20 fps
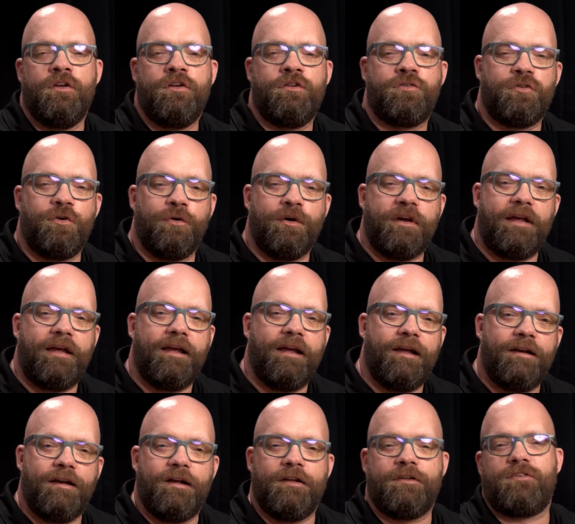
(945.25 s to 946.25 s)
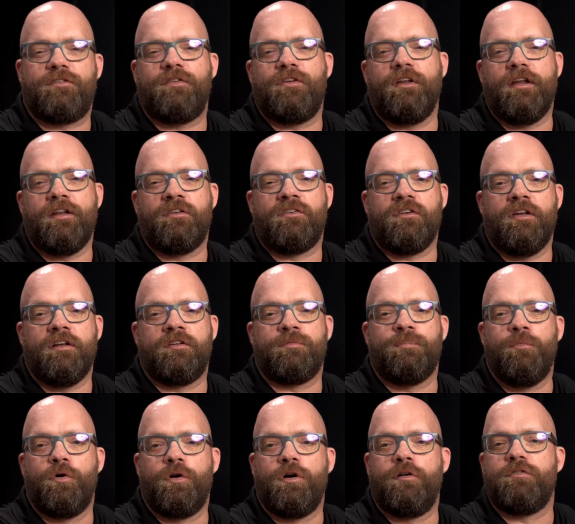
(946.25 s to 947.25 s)
So again, it's
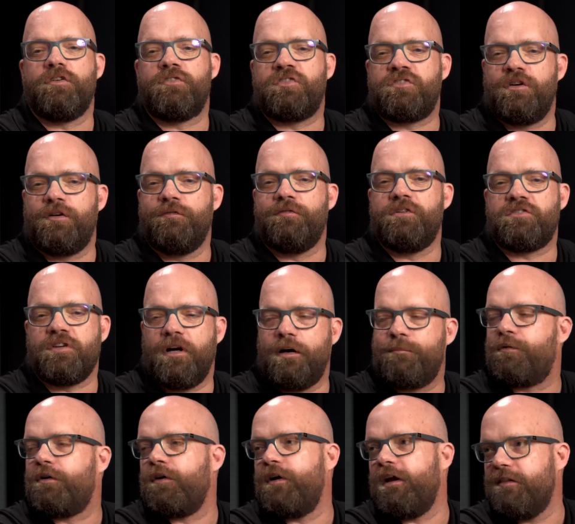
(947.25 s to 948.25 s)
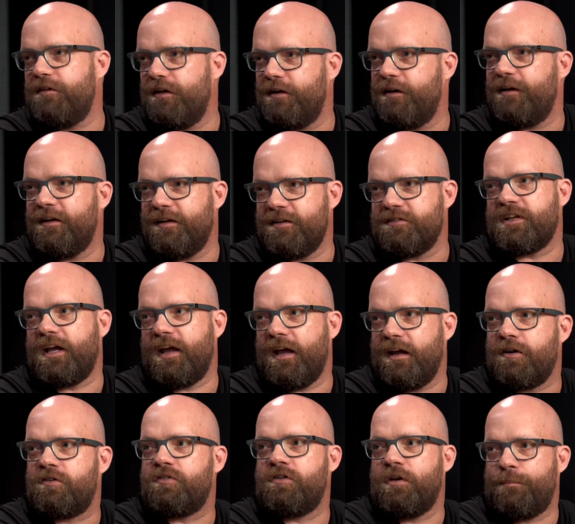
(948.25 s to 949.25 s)
more of a service upgrade than it is
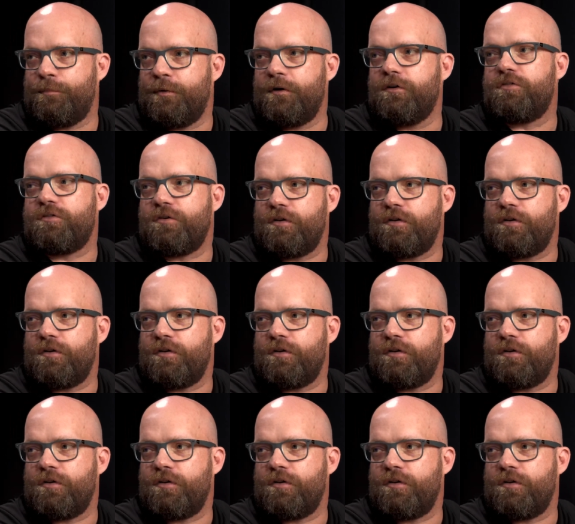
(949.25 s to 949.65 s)
actually a parts